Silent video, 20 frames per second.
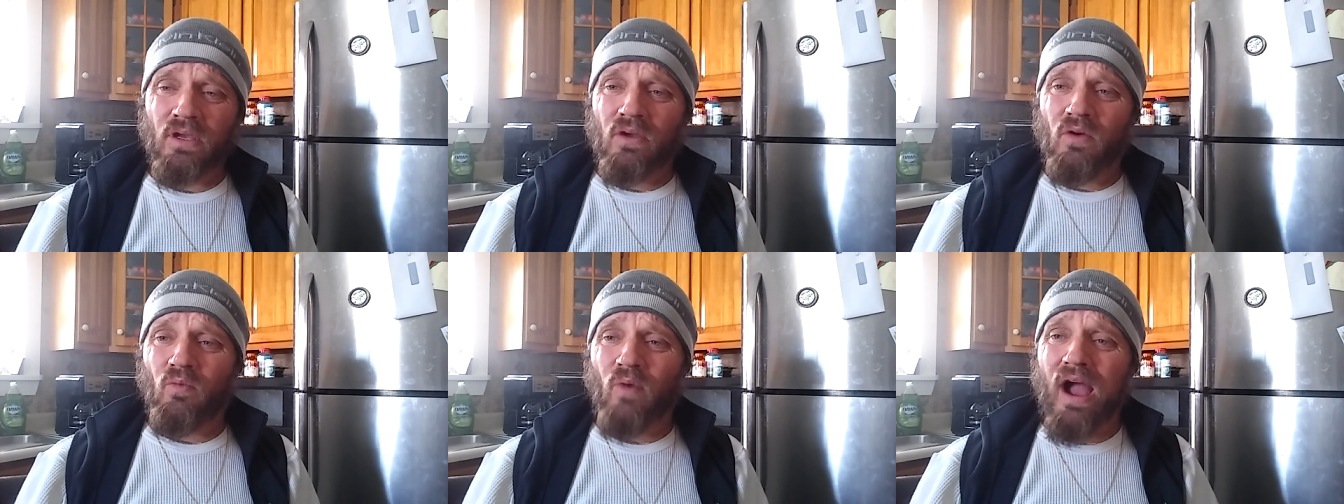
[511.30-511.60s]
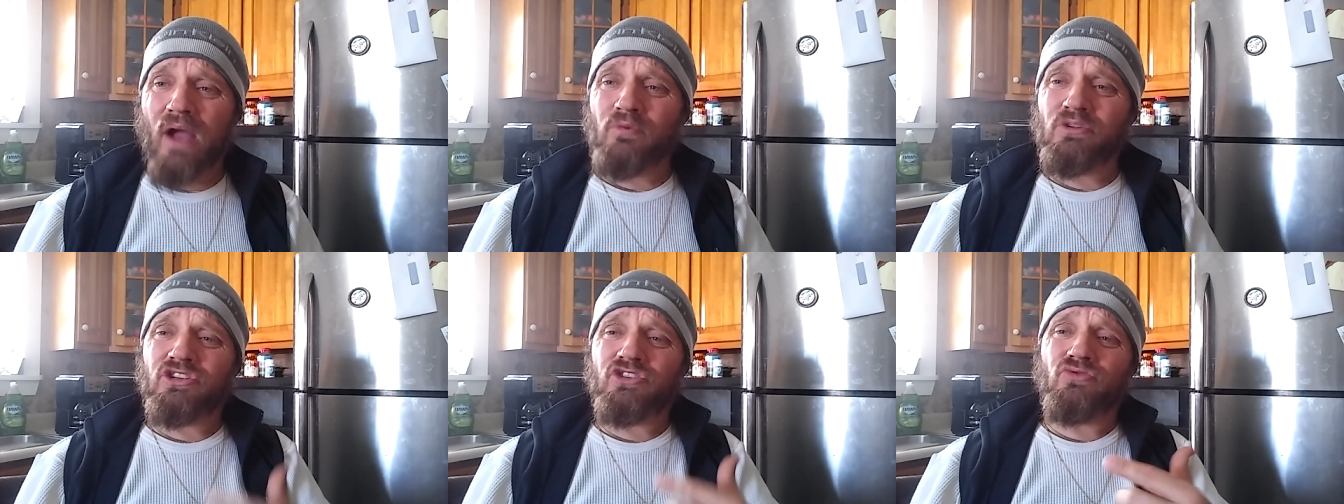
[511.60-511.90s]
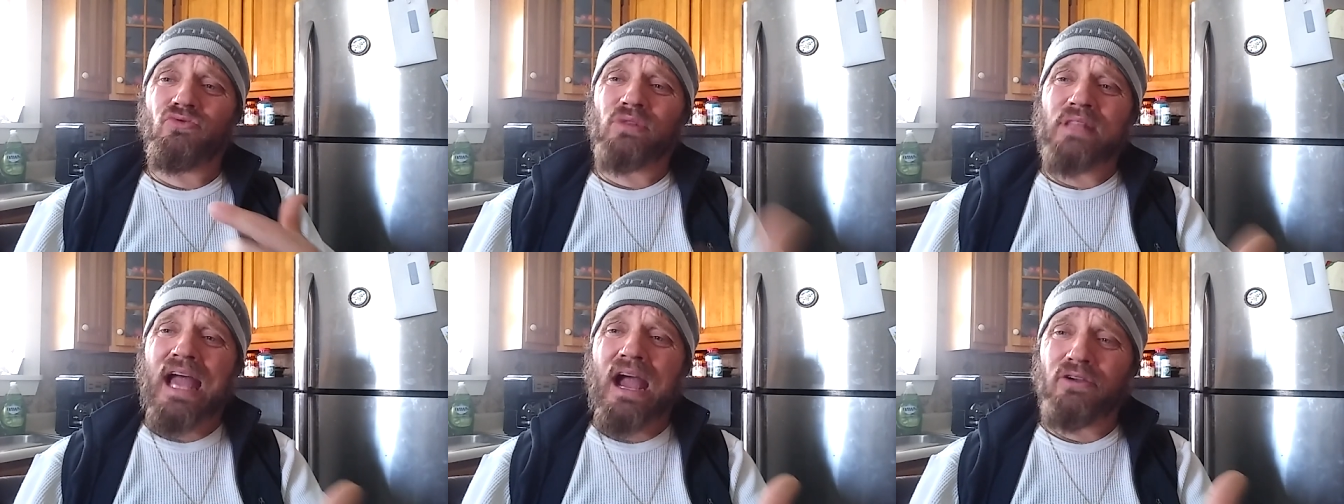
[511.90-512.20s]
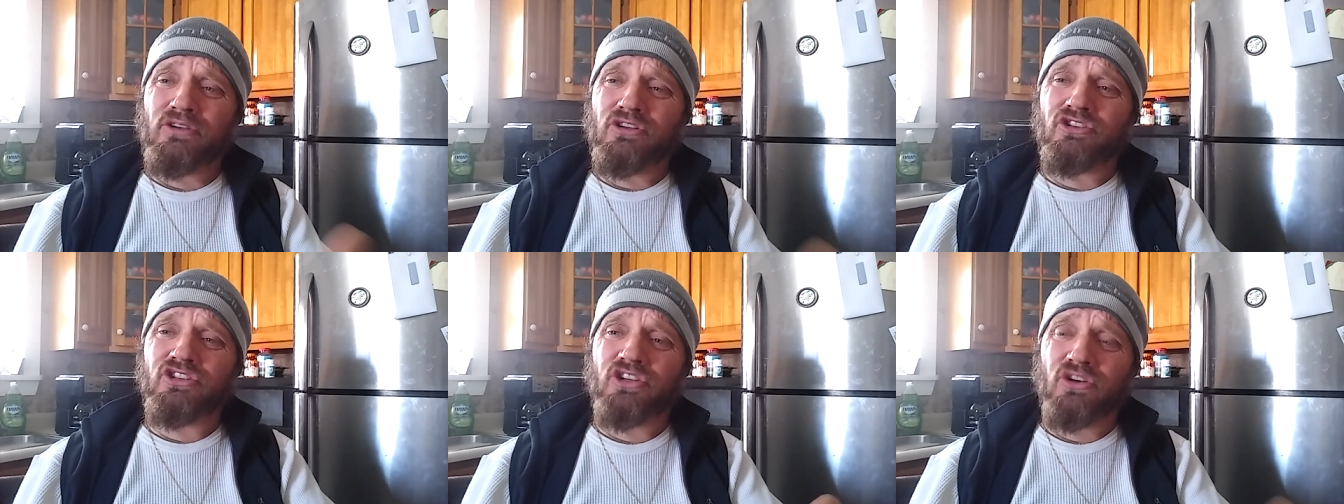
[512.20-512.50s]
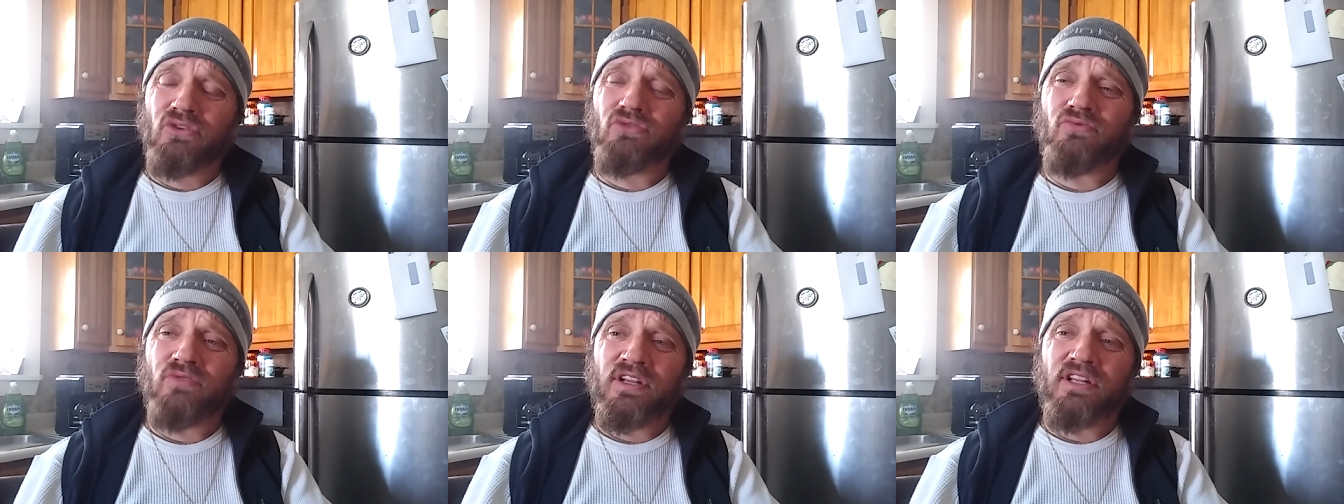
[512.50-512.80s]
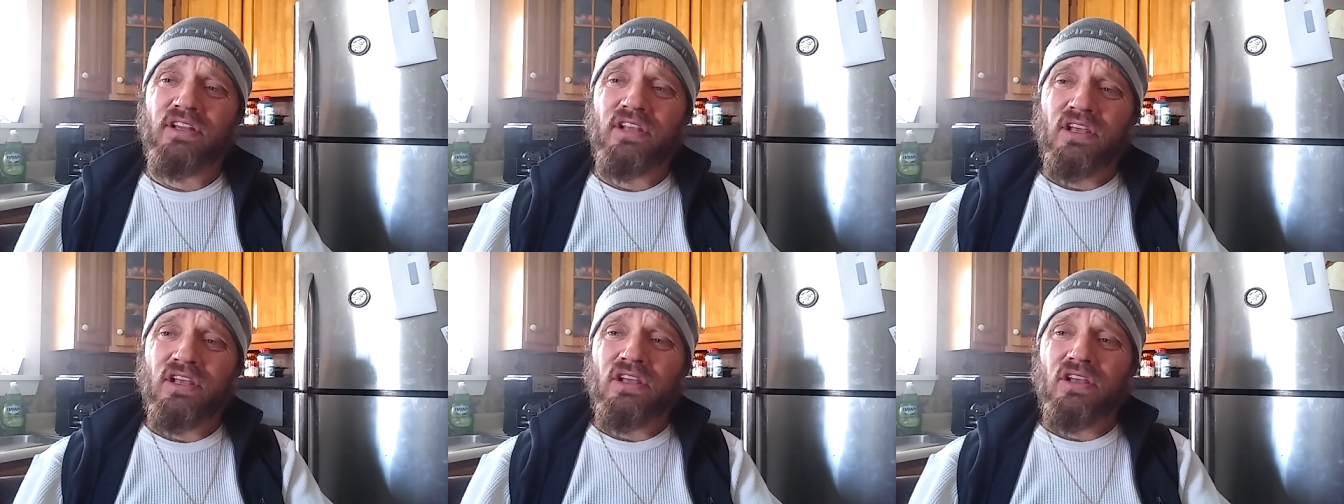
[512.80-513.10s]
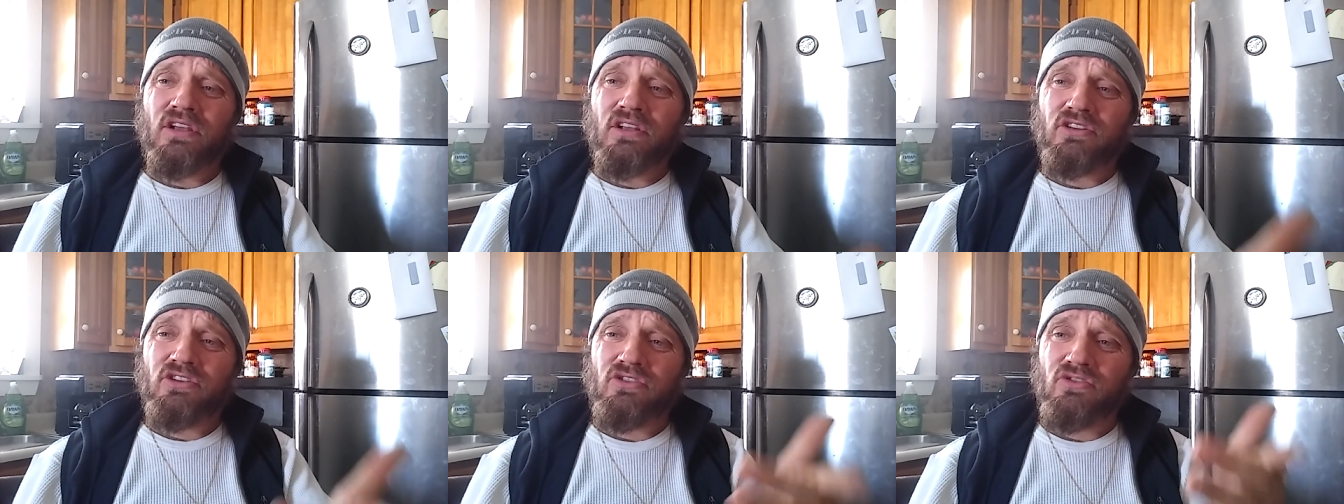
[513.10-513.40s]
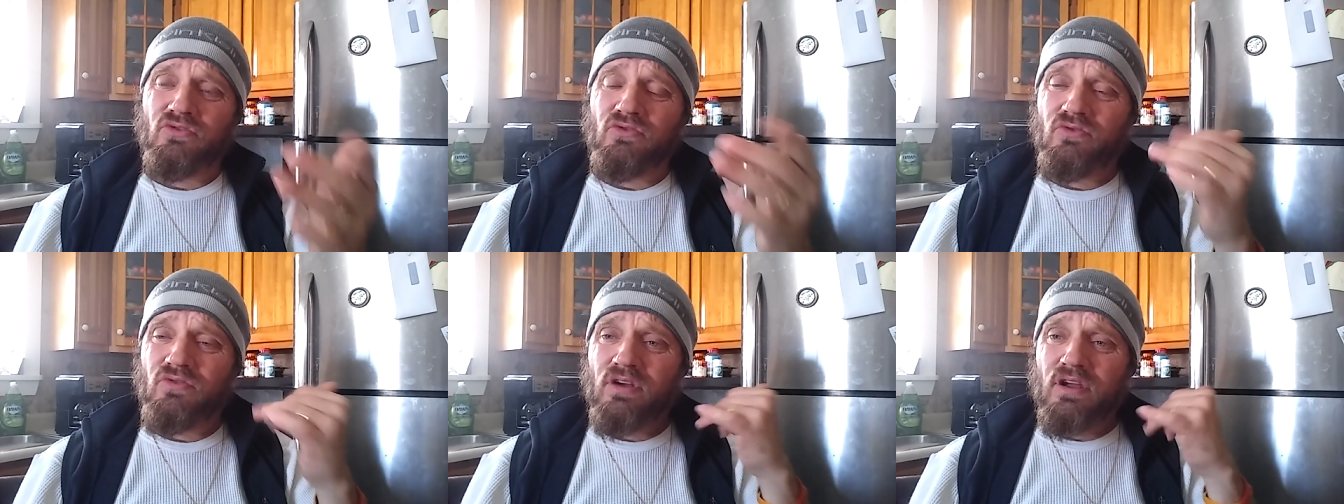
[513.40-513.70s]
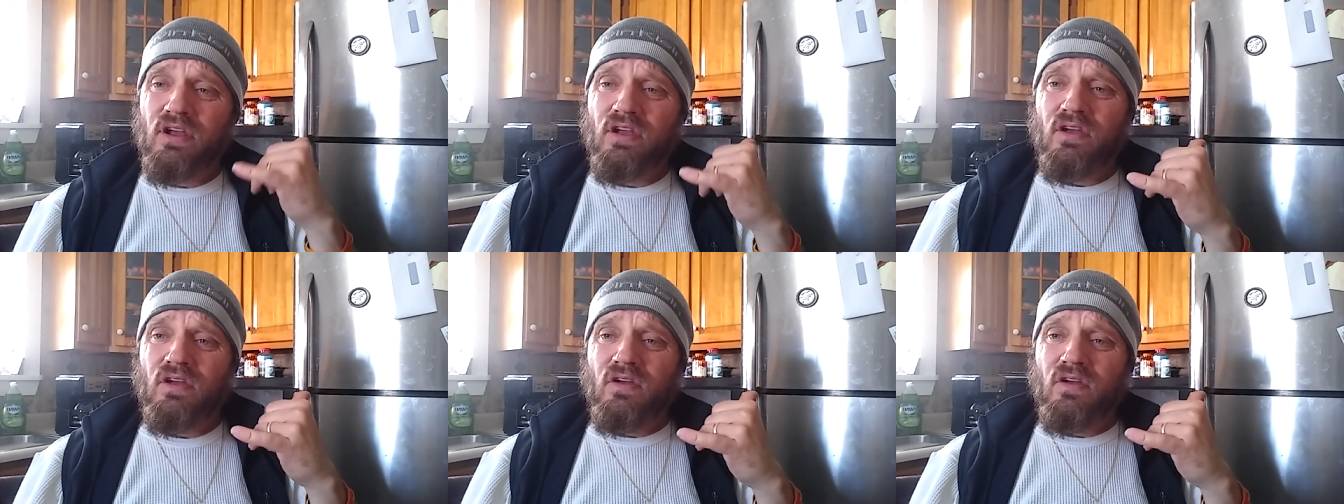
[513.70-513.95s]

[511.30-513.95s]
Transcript: Why would you allow your children to